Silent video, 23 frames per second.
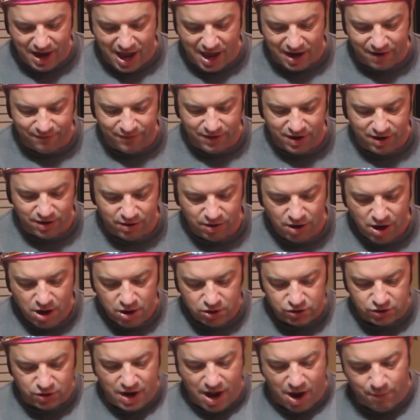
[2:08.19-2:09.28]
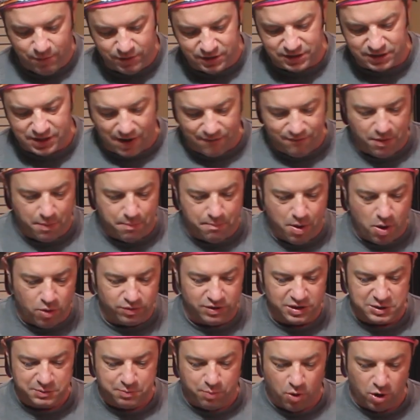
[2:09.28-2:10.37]
out of here, so now we just have a
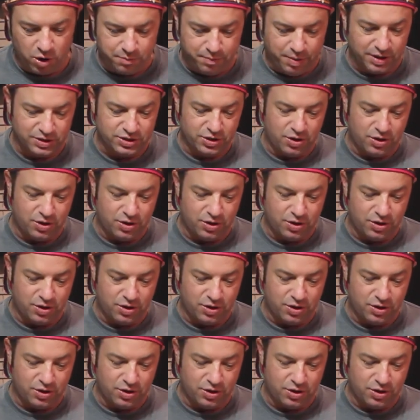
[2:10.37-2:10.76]
boneless pork butt.